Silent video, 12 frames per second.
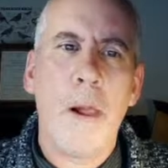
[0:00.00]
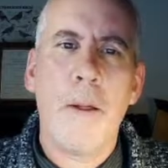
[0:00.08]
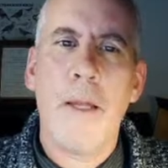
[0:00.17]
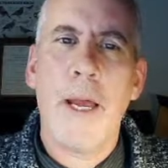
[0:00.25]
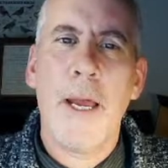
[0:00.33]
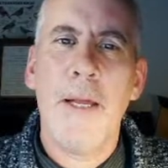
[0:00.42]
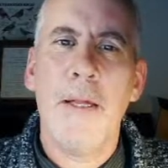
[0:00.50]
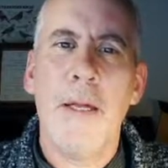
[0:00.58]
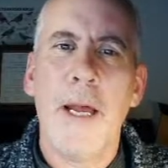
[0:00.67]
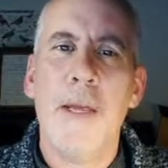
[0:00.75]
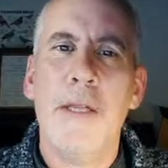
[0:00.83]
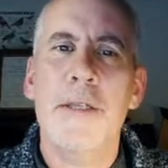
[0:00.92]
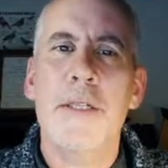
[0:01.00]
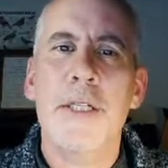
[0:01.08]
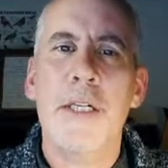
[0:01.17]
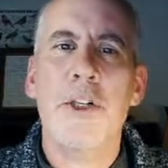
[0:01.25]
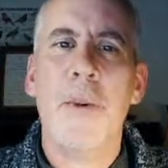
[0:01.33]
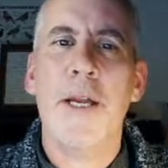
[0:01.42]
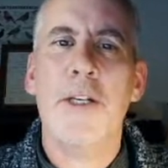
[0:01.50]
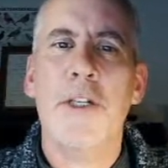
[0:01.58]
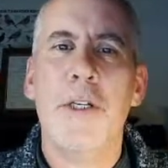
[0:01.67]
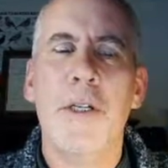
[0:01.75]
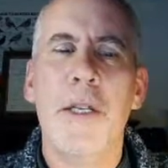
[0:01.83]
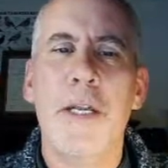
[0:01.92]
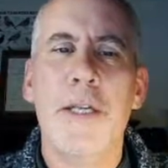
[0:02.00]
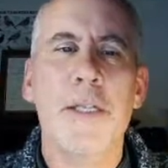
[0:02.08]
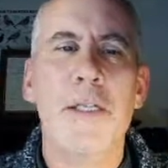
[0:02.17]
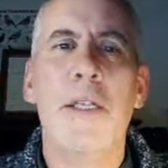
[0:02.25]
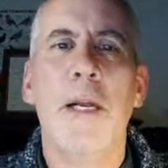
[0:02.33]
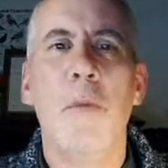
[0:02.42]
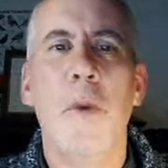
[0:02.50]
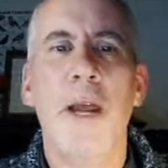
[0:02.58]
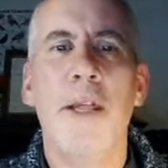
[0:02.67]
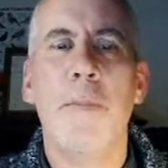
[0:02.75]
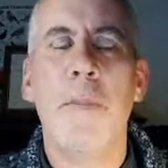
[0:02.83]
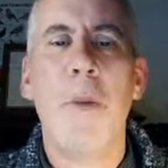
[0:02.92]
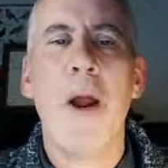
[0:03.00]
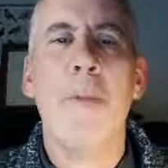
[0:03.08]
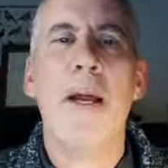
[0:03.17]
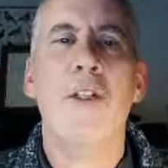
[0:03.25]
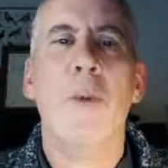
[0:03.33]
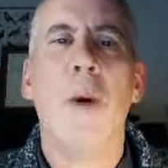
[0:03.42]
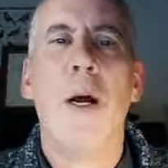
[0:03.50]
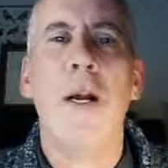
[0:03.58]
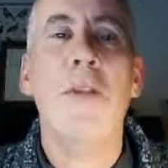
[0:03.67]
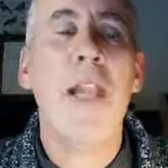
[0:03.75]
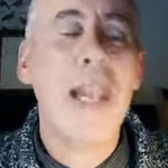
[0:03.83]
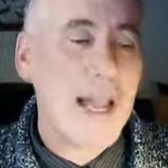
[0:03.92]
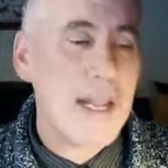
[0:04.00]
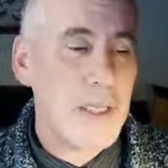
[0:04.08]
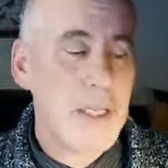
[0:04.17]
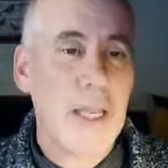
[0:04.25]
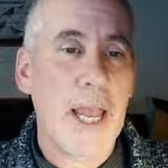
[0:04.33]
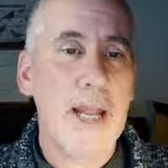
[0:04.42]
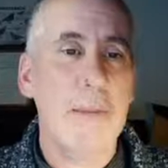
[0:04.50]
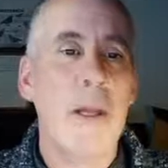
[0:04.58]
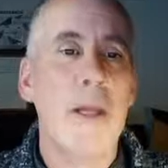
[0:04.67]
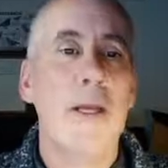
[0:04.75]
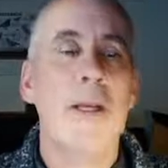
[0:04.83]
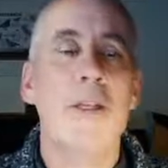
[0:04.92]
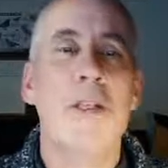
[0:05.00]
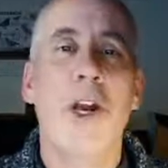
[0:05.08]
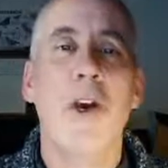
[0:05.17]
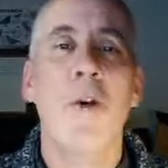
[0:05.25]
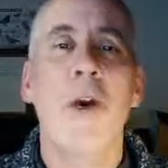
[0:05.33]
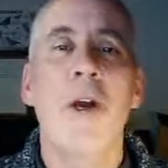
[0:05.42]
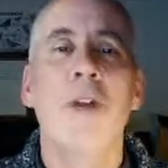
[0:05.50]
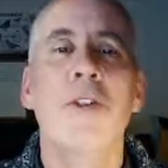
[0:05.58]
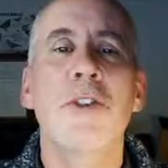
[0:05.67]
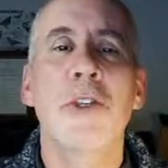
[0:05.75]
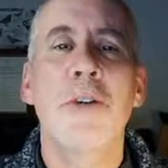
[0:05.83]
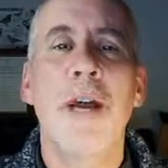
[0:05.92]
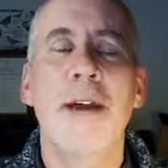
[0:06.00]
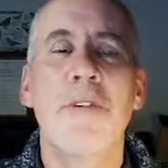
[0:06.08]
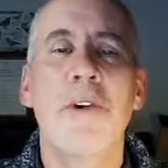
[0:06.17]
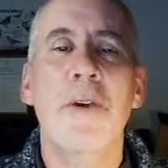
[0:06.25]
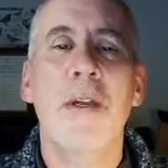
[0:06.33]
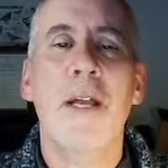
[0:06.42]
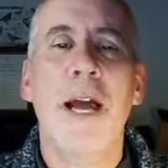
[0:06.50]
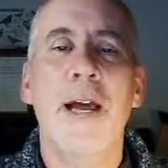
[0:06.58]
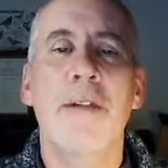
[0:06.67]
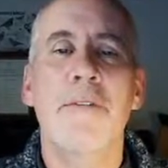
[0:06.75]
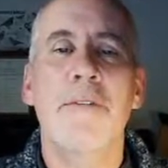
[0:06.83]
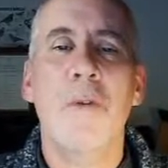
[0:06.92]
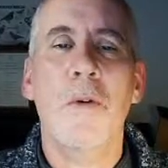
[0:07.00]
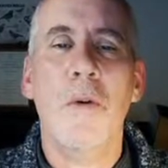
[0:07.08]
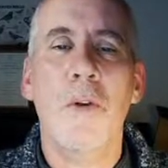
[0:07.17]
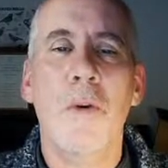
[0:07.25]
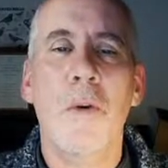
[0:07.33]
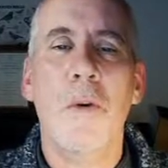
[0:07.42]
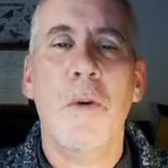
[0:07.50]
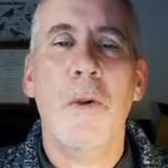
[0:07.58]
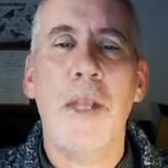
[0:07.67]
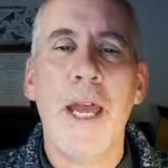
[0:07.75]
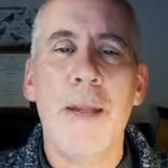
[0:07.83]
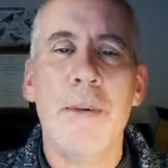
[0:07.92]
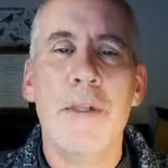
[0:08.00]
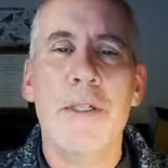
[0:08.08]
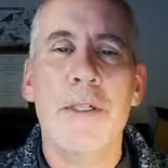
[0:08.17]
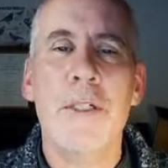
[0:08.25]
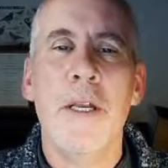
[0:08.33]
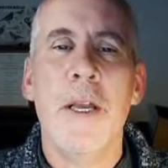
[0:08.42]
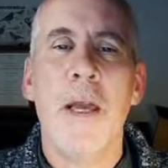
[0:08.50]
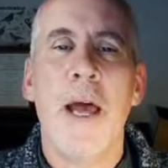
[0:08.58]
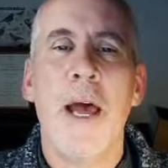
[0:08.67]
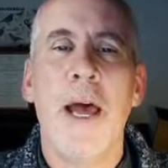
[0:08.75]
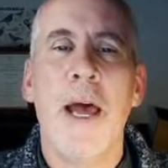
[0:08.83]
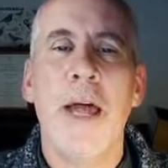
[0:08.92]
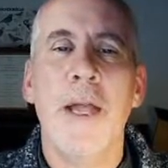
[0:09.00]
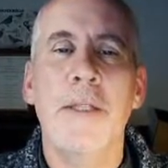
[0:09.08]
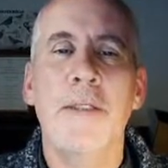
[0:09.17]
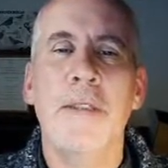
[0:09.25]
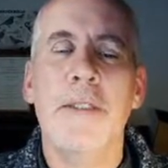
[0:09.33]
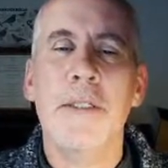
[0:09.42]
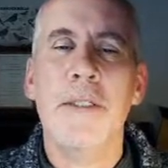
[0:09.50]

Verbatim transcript: Okay, and then situation is just like where you, whereabouts you are in the landscape. So do have a look at for your neighbours and